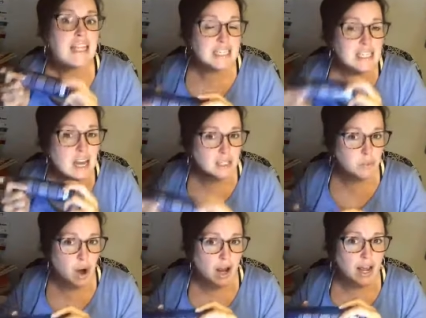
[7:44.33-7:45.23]
this
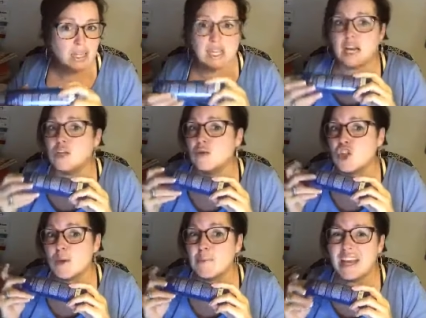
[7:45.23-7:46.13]
next product I
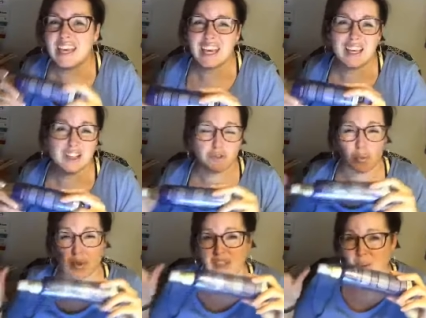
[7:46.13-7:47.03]
used on my kids
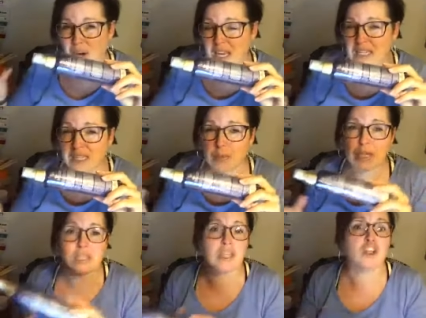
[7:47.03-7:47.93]
from when they were eensy
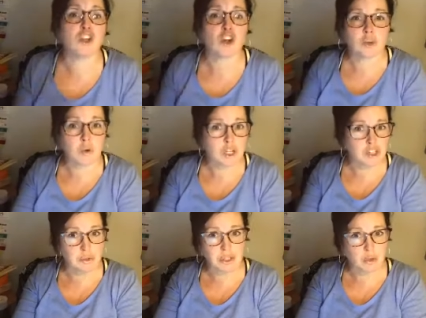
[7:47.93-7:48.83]
beensy, and you're going to want
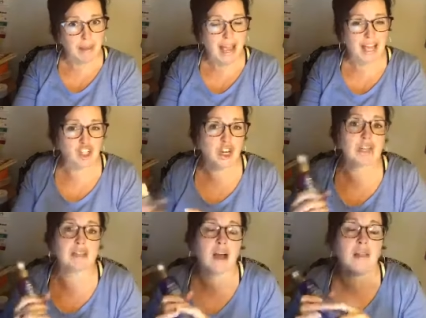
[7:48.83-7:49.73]
to do a little patch
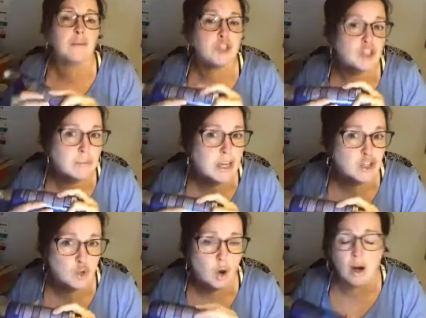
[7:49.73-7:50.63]
test on them just to
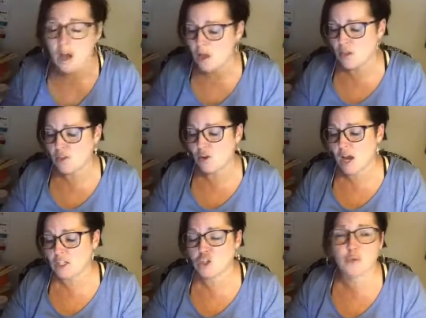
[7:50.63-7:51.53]
make sure that they're
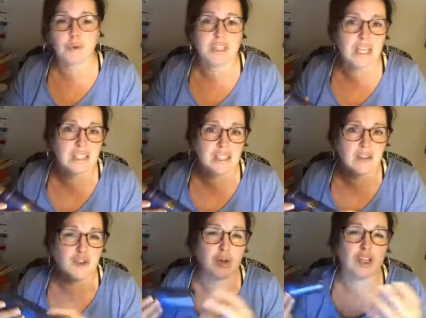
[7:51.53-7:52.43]
not super
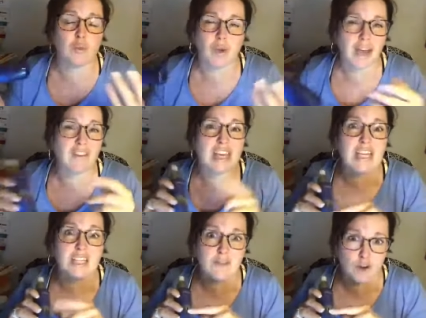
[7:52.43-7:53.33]
sensitive. You can We have a
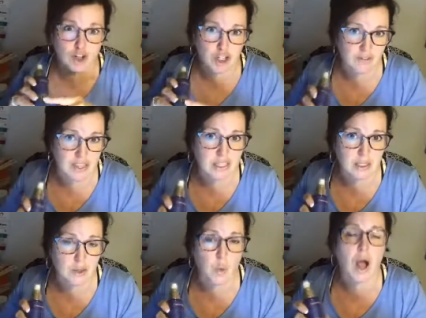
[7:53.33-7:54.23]
Healy version of
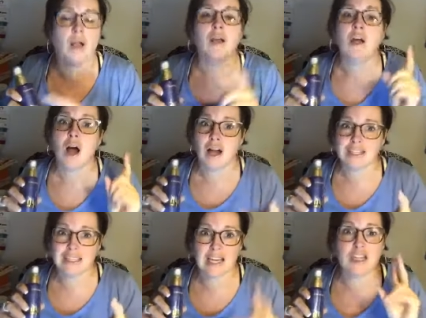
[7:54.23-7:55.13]
this as well,
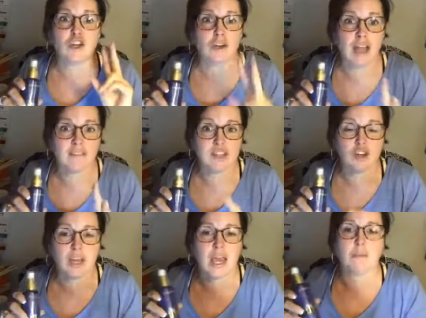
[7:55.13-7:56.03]
unscented or
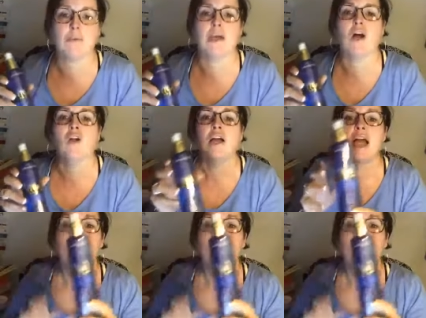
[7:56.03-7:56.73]
lavender chamomile,